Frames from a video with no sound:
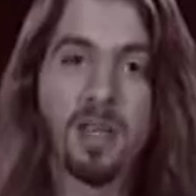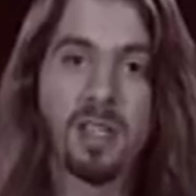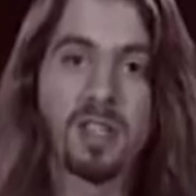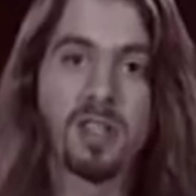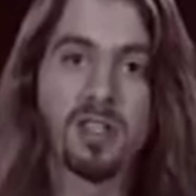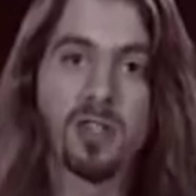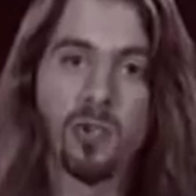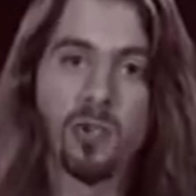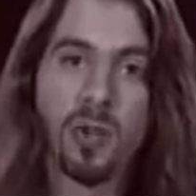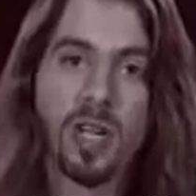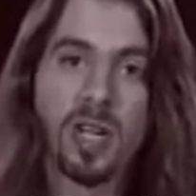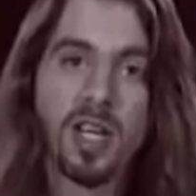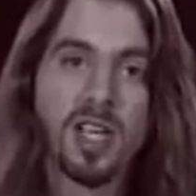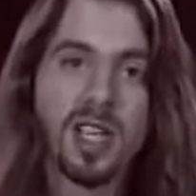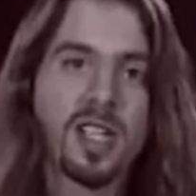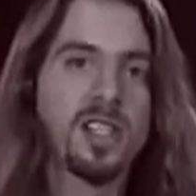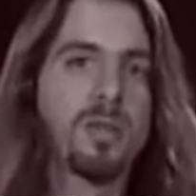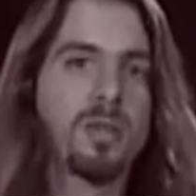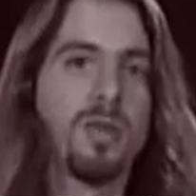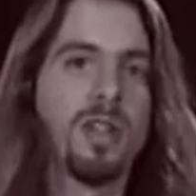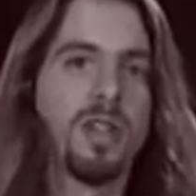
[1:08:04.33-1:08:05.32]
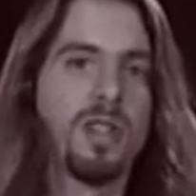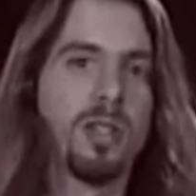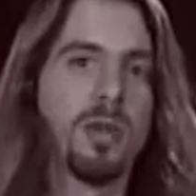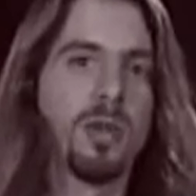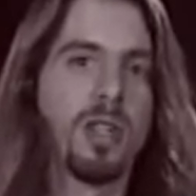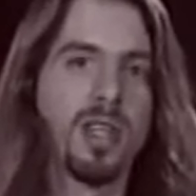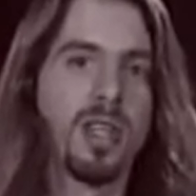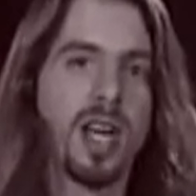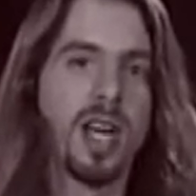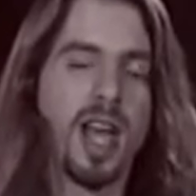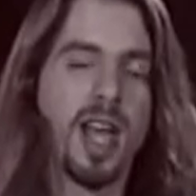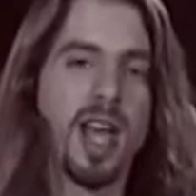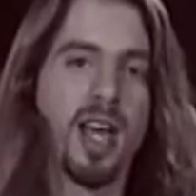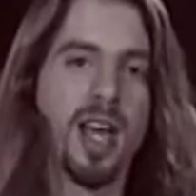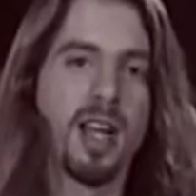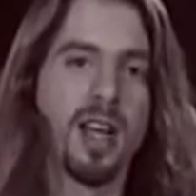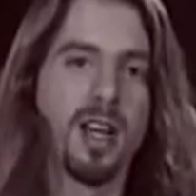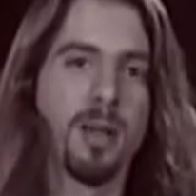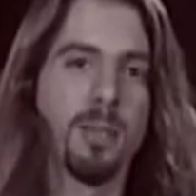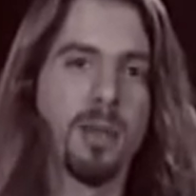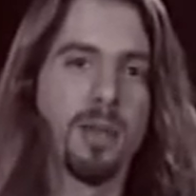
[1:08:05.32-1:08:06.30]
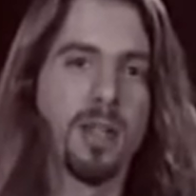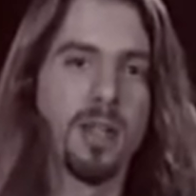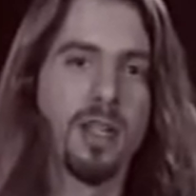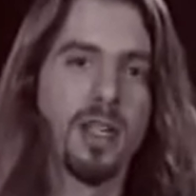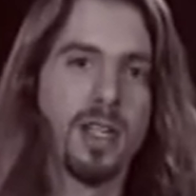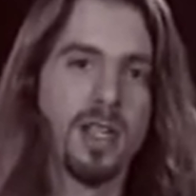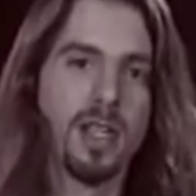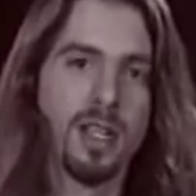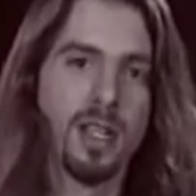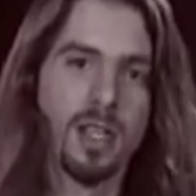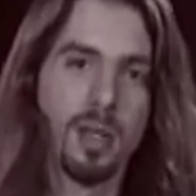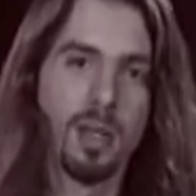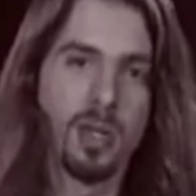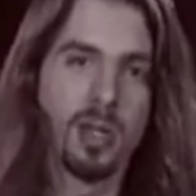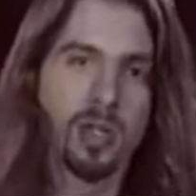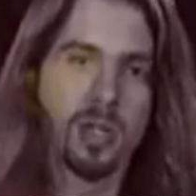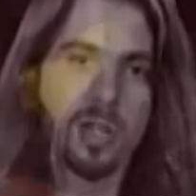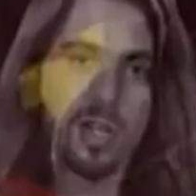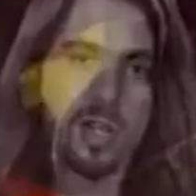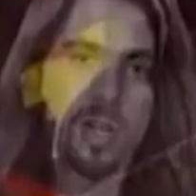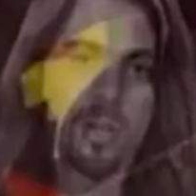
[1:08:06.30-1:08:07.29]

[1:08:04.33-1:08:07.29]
strings while doing that hang-up. Let me show you